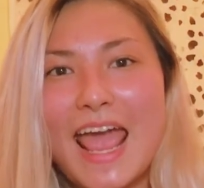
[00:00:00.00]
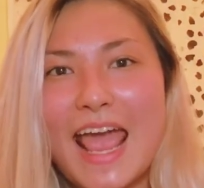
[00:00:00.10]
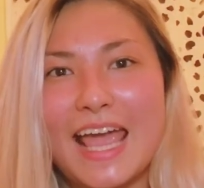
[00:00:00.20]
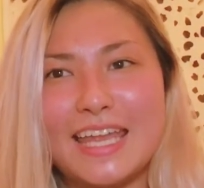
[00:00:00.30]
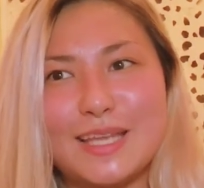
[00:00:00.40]

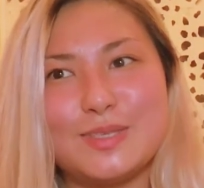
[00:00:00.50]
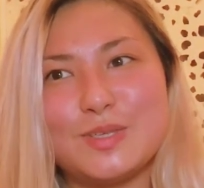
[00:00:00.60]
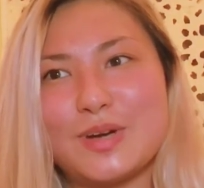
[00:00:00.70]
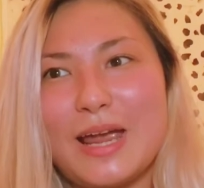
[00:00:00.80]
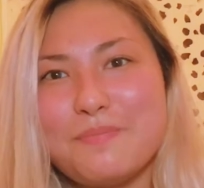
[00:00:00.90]
and it's
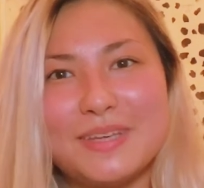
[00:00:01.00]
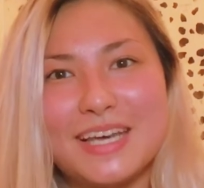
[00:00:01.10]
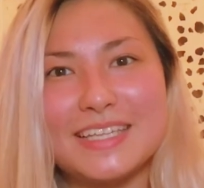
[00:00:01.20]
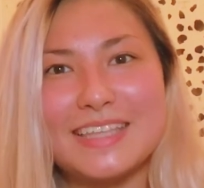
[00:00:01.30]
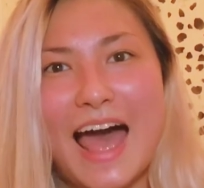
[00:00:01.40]
great
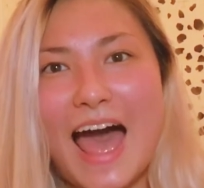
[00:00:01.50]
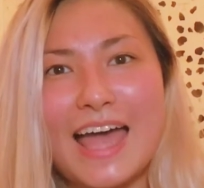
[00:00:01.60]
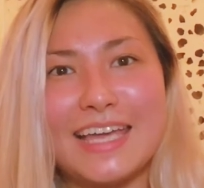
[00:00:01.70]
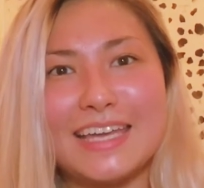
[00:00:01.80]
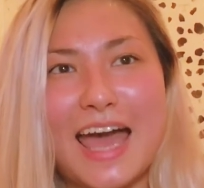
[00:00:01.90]
because I can